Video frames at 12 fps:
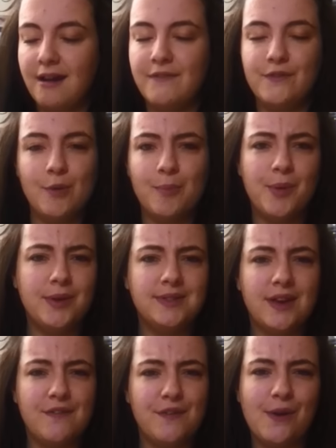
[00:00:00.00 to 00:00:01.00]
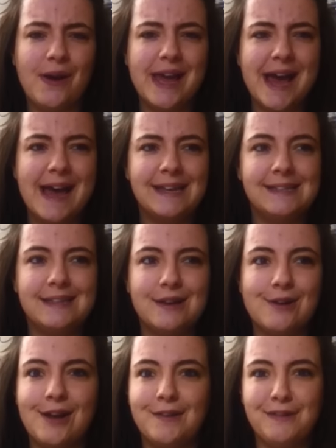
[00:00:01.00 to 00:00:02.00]
I've got books that I forgot I had that
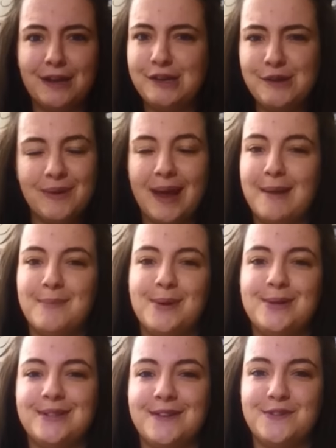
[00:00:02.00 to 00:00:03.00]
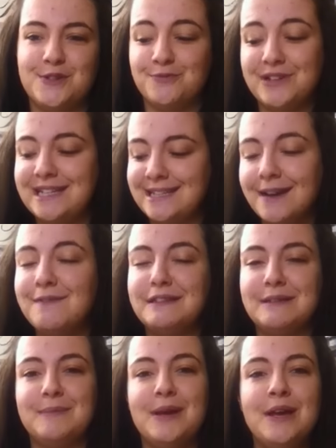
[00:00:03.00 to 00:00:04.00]
are kind of like new again because I've just
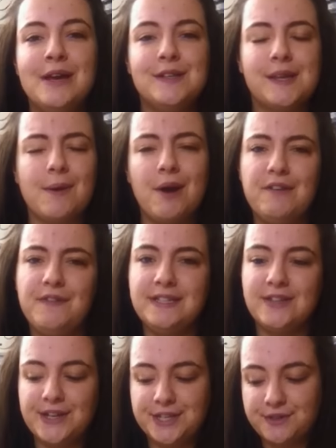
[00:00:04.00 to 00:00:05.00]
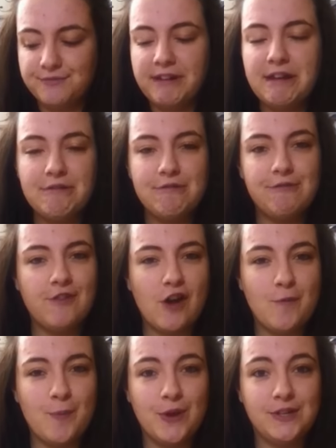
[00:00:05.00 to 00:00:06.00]
rediscovered them. So I'm kind of excited to rehaul
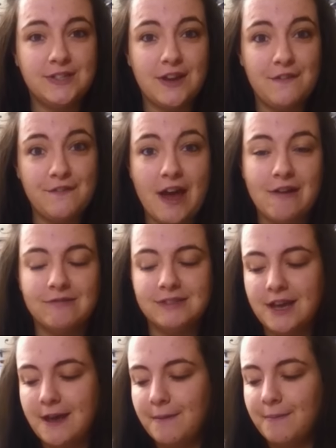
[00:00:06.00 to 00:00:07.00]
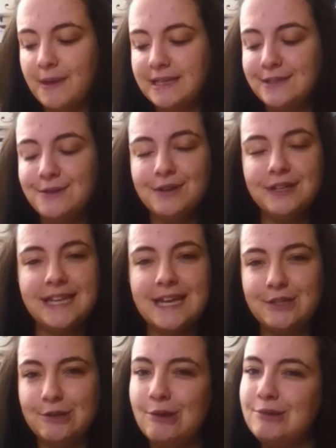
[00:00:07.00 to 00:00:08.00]
5 books that I found. It's not going to
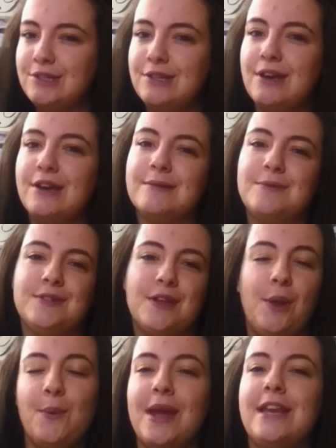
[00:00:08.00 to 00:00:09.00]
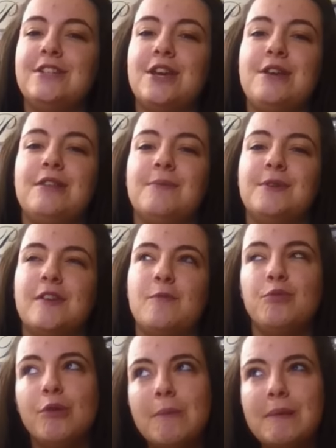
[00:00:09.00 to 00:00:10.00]
take too long to do those. I'm just going to quickly show you them because
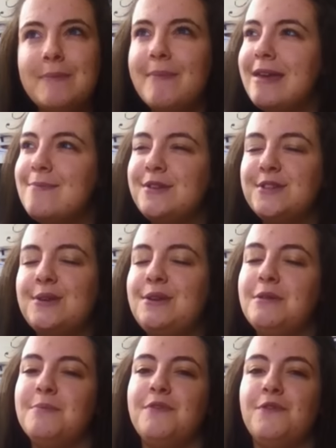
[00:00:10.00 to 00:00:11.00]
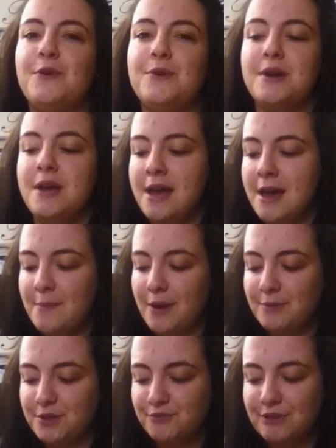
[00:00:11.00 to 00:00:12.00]
I've probably maybe shown you them before,
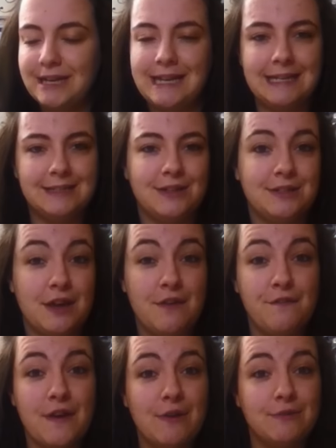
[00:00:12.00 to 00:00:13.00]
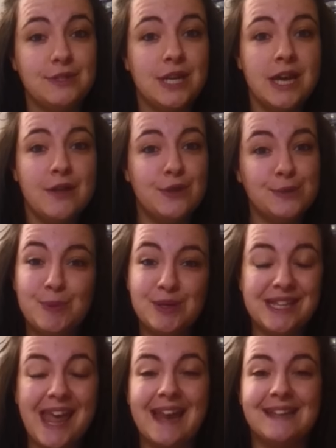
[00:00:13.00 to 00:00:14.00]
but I'm just really excited that I found those
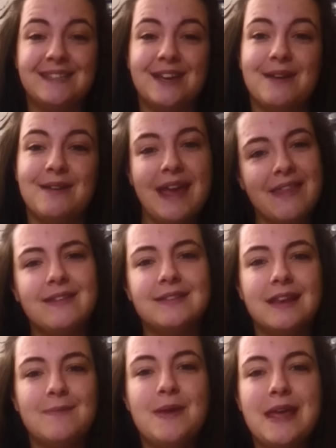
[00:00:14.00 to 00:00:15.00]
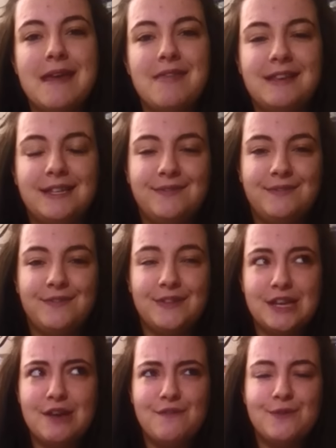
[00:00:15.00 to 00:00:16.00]
books again. So yeah, that's going to be the
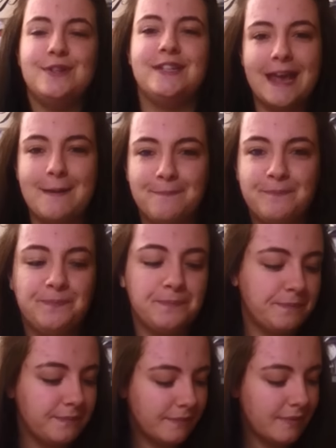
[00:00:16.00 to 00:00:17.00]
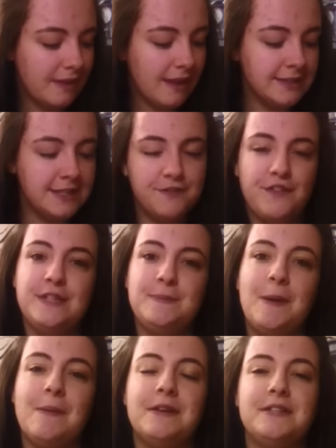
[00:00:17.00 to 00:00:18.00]
video for today. So the
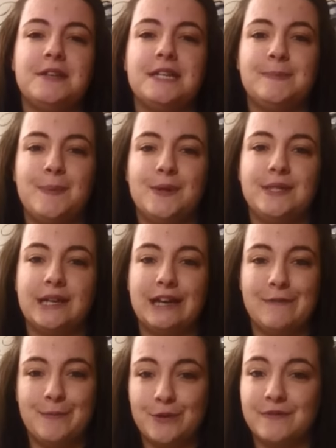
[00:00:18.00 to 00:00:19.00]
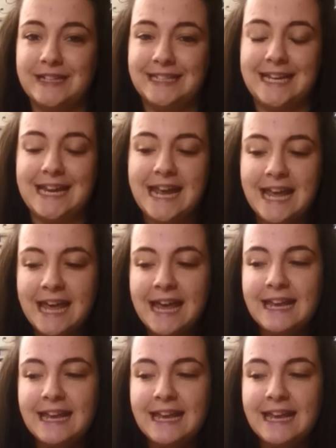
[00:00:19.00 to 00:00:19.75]
first part I'm going to do is books that I have bought recently.